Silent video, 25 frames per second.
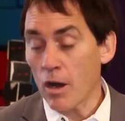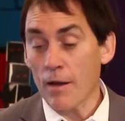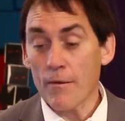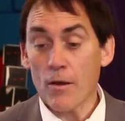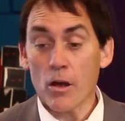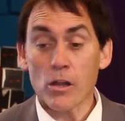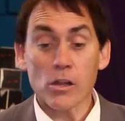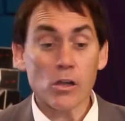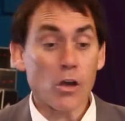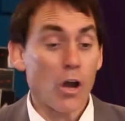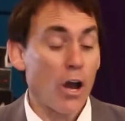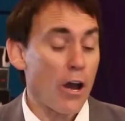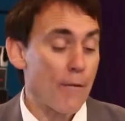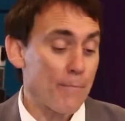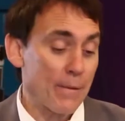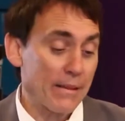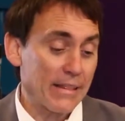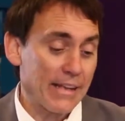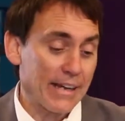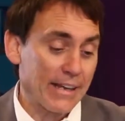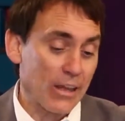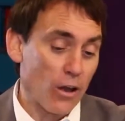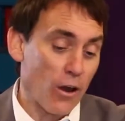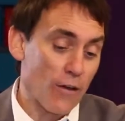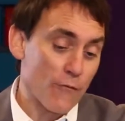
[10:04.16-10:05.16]
Look, I've
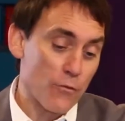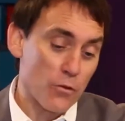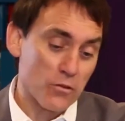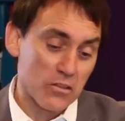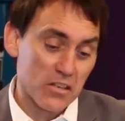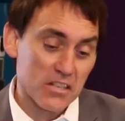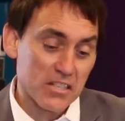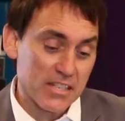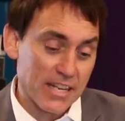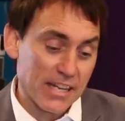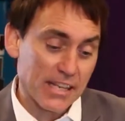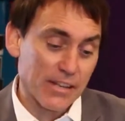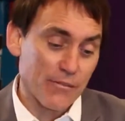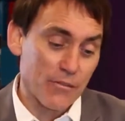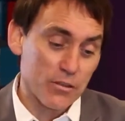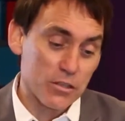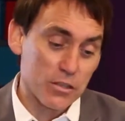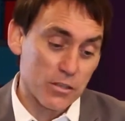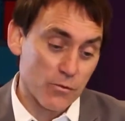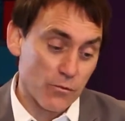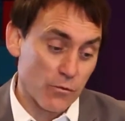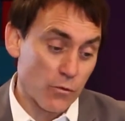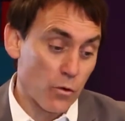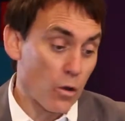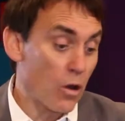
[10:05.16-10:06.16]
been lucky. I've worked in
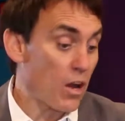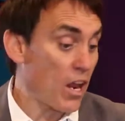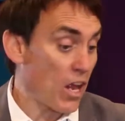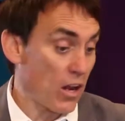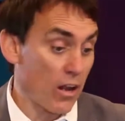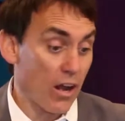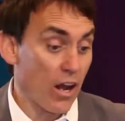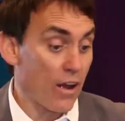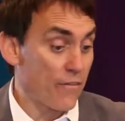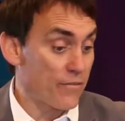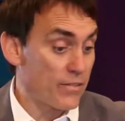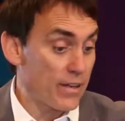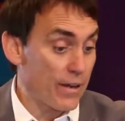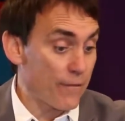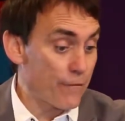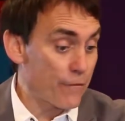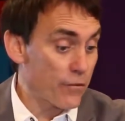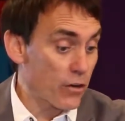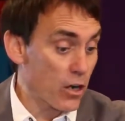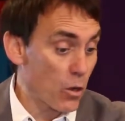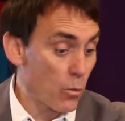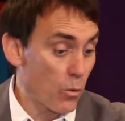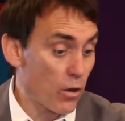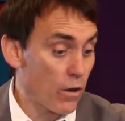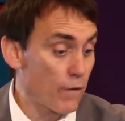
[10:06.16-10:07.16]
television for I've done
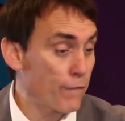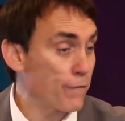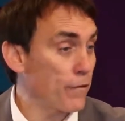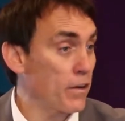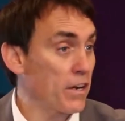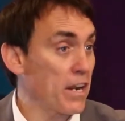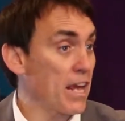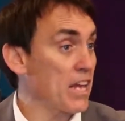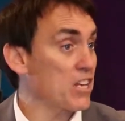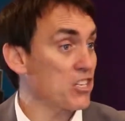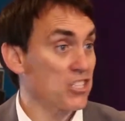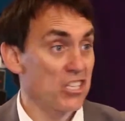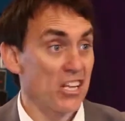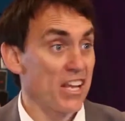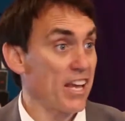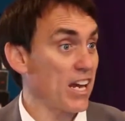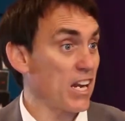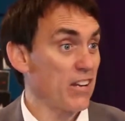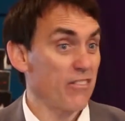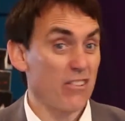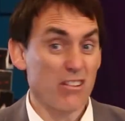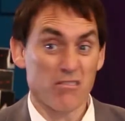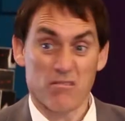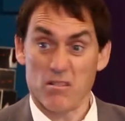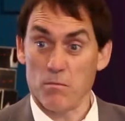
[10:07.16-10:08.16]
very well financially
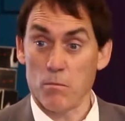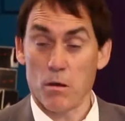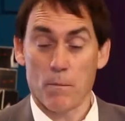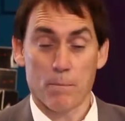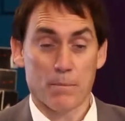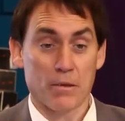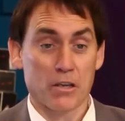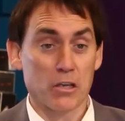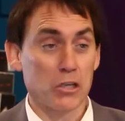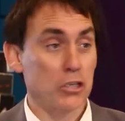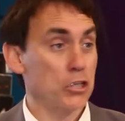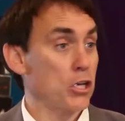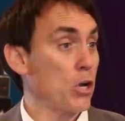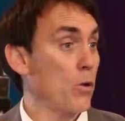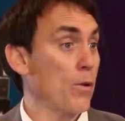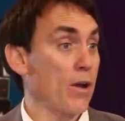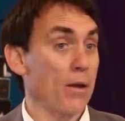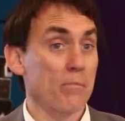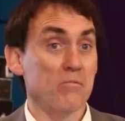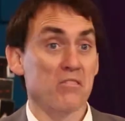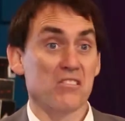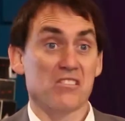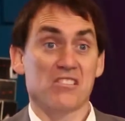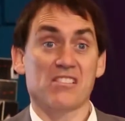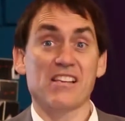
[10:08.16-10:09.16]
out of it. I'm not being showy.
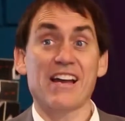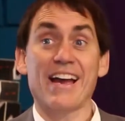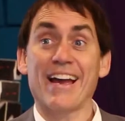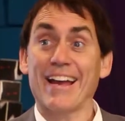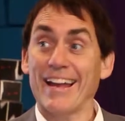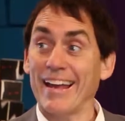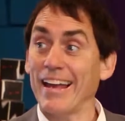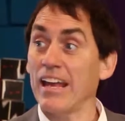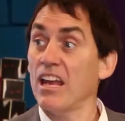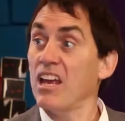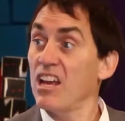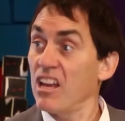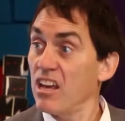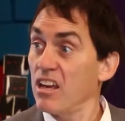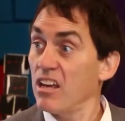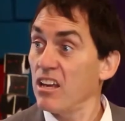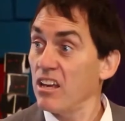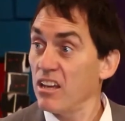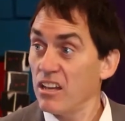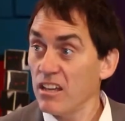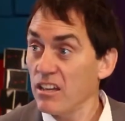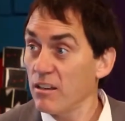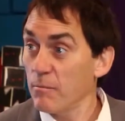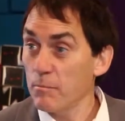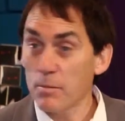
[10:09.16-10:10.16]
I'm just saying,
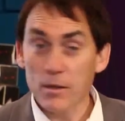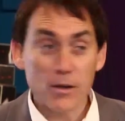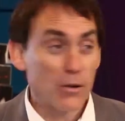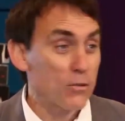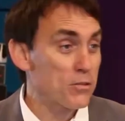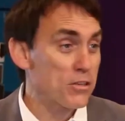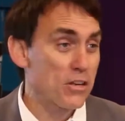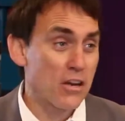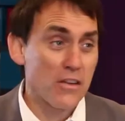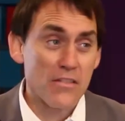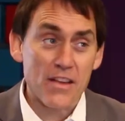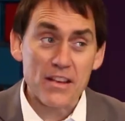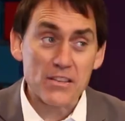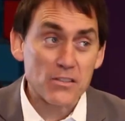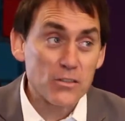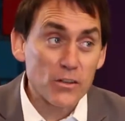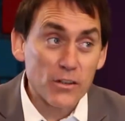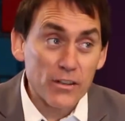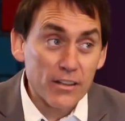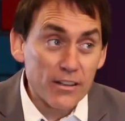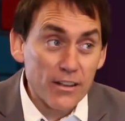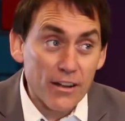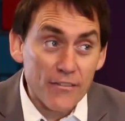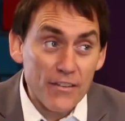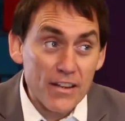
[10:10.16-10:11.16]
but I also know that's
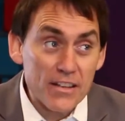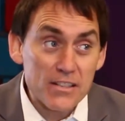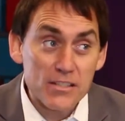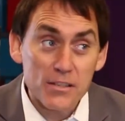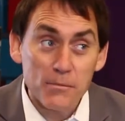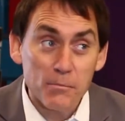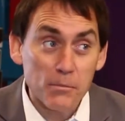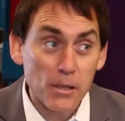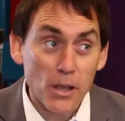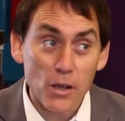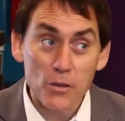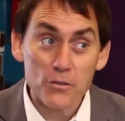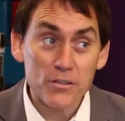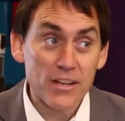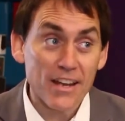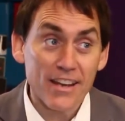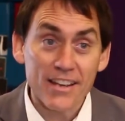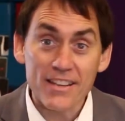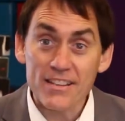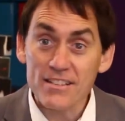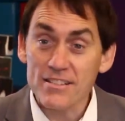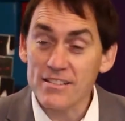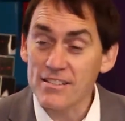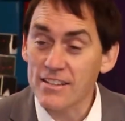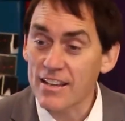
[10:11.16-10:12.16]
not. I've had some low
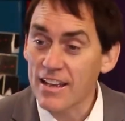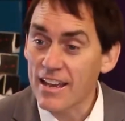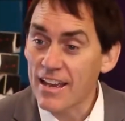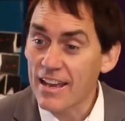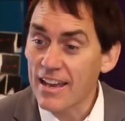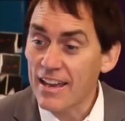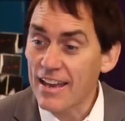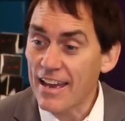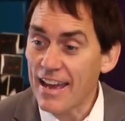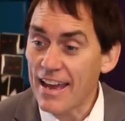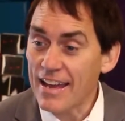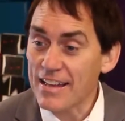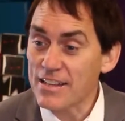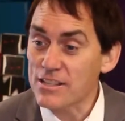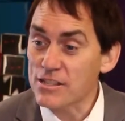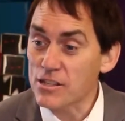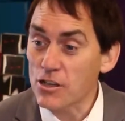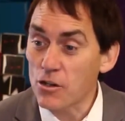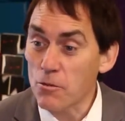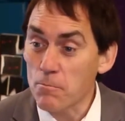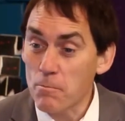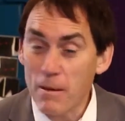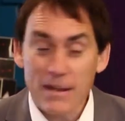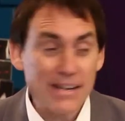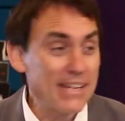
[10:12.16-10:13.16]
days, and
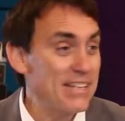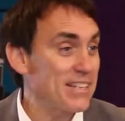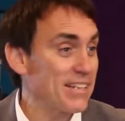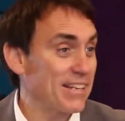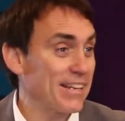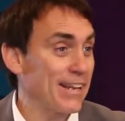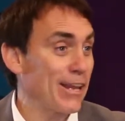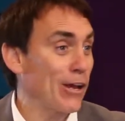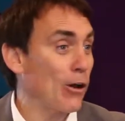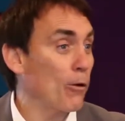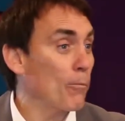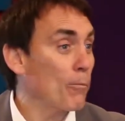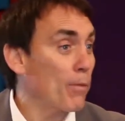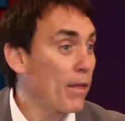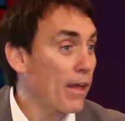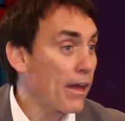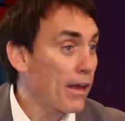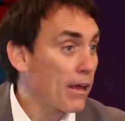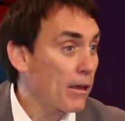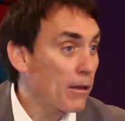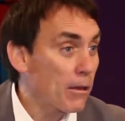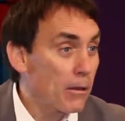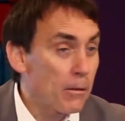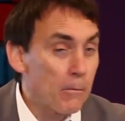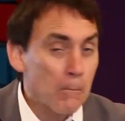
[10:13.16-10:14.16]
so money didn't help
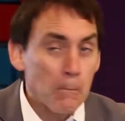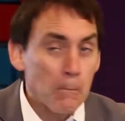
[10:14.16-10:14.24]
that.